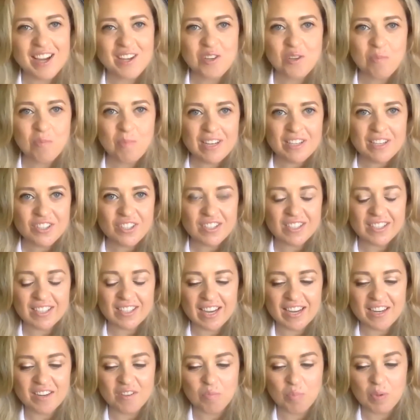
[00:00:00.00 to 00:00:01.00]
you
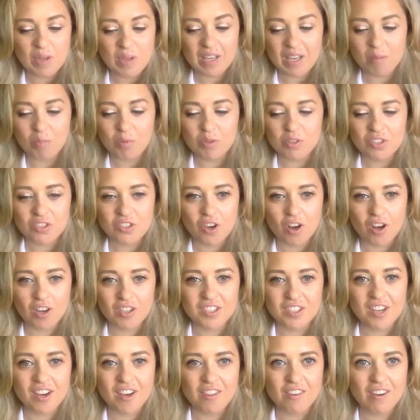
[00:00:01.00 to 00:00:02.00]
mentioned kind of being able to
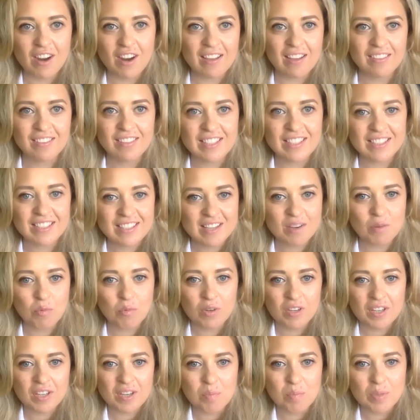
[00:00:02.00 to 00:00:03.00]
talk to other athletes that
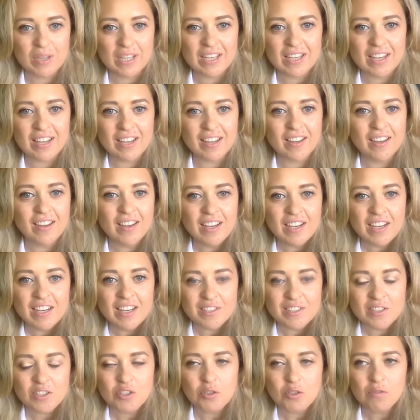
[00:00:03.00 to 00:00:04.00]
were competing.
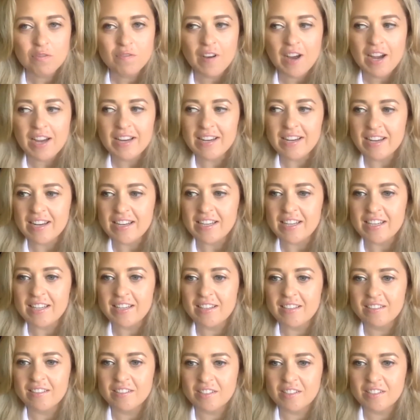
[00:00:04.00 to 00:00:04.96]
Did you find any